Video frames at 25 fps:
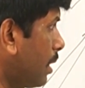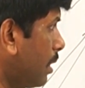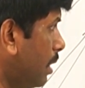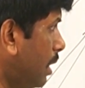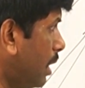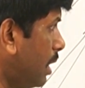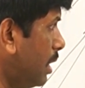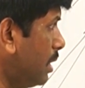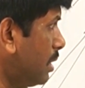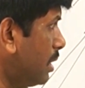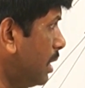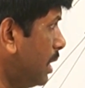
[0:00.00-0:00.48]

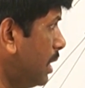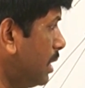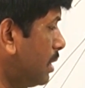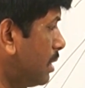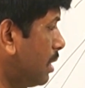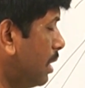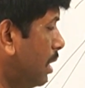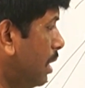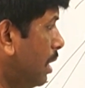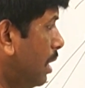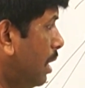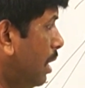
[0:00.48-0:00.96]
The reason
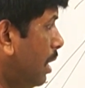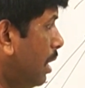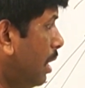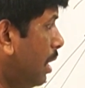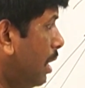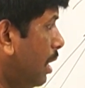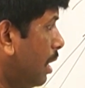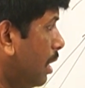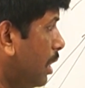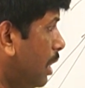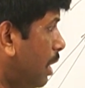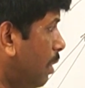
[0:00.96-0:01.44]
is
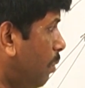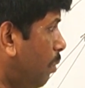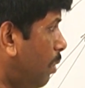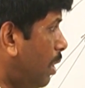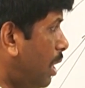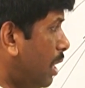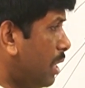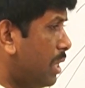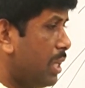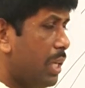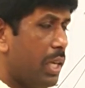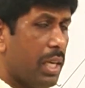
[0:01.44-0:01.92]
the
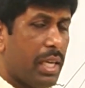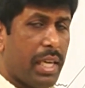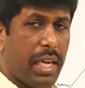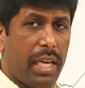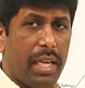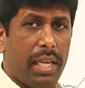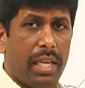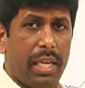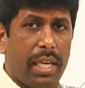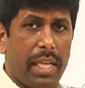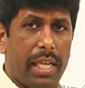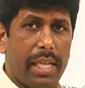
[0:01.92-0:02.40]
water
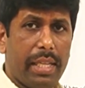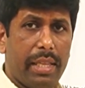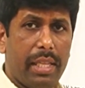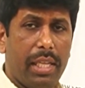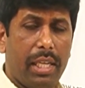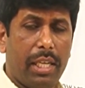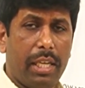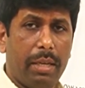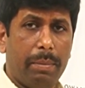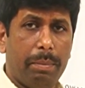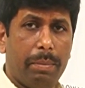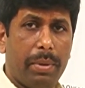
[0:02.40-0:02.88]
can take
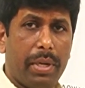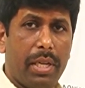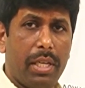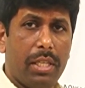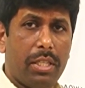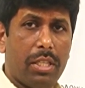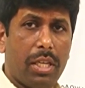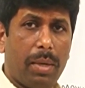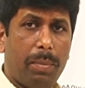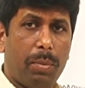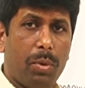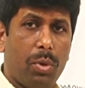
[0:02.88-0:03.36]
the
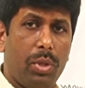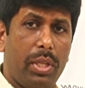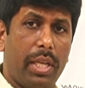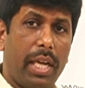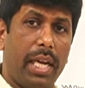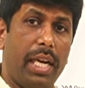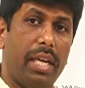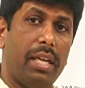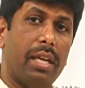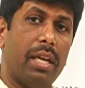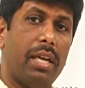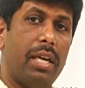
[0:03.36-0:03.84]
temperature up to the
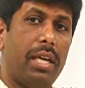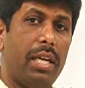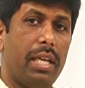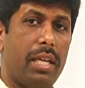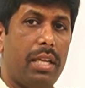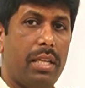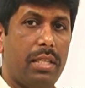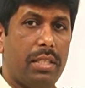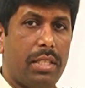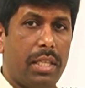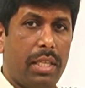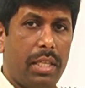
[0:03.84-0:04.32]
800
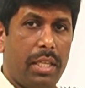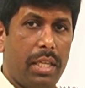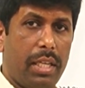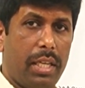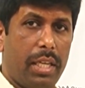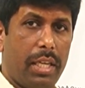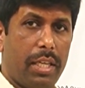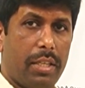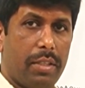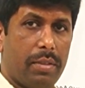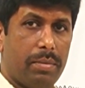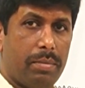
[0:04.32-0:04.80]
degrees
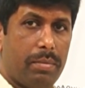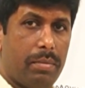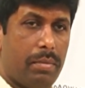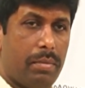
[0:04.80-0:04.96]
centigrade.